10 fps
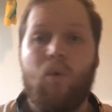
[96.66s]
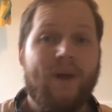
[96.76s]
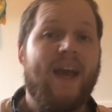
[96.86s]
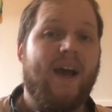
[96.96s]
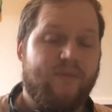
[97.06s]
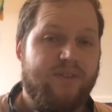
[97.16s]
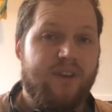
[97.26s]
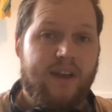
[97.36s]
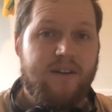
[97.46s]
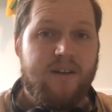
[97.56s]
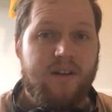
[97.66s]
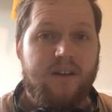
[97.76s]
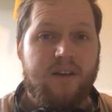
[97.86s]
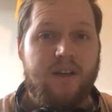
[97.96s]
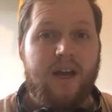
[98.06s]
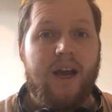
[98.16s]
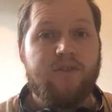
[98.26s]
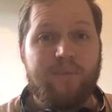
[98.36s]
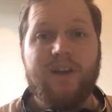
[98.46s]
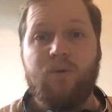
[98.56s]
we have seen has
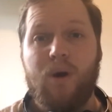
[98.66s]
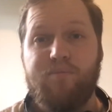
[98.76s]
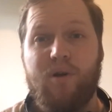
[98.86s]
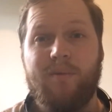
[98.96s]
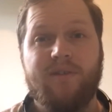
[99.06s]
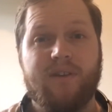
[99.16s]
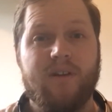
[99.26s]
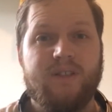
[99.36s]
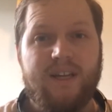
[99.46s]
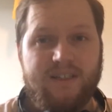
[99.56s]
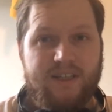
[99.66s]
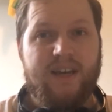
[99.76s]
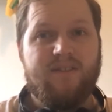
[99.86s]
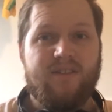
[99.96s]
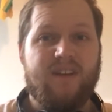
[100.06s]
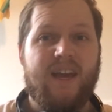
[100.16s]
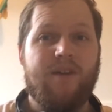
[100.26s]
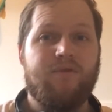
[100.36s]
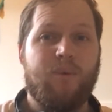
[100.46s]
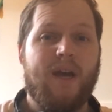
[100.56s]
been quite promising. So let's get into the
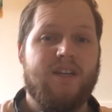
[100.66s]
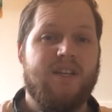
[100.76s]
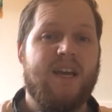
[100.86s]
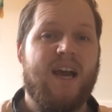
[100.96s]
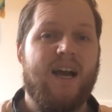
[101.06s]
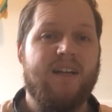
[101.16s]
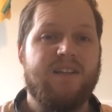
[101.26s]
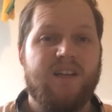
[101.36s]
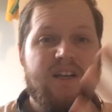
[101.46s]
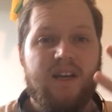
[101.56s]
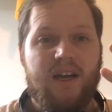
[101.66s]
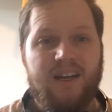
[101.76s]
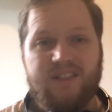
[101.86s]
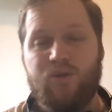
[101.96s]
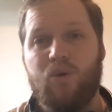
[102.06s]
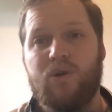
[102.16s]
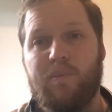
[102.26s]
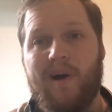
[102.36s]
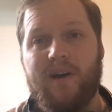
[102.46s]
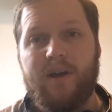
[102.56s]
games that we actually had and let's talk
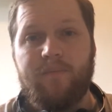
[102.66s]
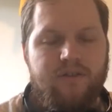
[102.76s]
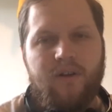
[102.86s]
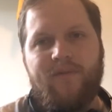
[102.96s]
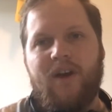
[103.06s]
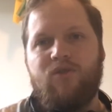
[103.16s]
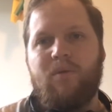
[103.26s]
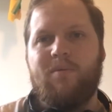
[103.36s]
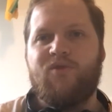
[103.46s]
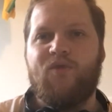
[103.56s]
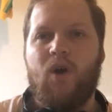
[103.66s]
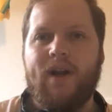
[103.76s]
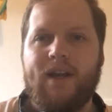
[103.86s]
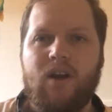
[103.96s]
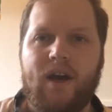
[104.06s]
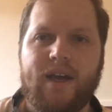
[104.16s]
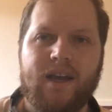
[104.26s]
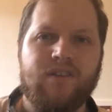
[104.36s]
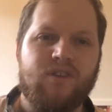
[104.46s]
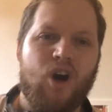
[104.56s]
about it. So the first one was Friday night
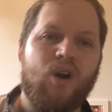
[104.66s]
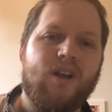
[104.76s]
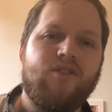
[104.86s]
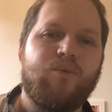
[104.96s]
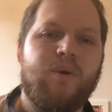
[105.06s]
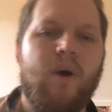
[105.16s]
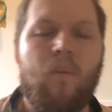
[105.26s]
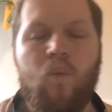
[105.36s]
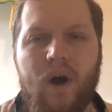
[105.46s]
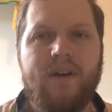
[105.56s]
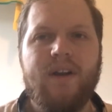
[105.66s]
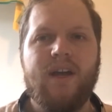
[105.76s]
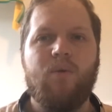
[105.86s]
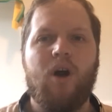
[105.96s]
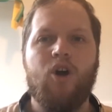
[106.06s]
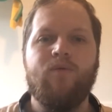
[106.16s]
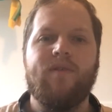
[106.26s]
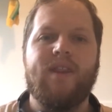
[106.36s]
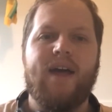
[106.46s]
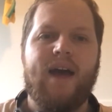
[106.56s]
against Holland. We won 1-0 over
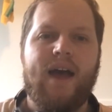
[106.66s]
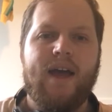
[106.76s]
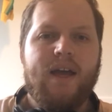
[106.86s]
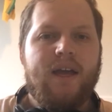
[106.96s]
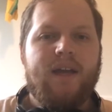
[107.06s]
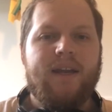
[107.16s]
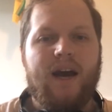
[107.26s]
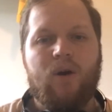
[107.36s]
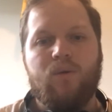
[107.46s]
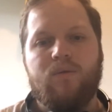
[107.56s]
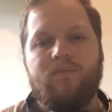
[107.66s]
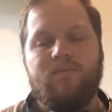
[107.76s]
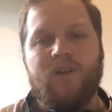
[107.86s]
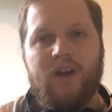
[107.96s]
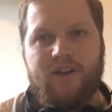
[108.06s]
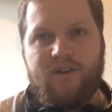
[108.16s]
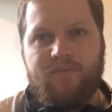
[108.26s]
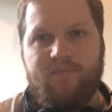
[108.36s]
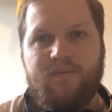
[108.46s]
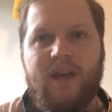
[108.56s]
there. Now, look,
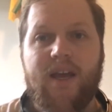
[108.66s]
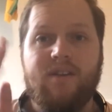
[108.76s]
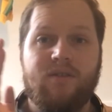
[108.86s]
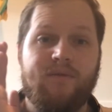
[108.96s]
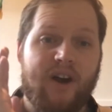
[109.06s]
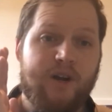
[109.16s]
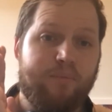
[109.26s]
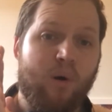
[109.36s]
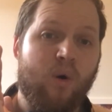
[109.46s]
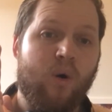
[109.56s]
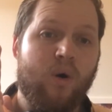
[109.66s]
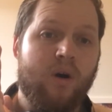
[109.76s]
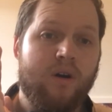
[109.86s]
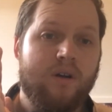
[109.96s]
it is a very poor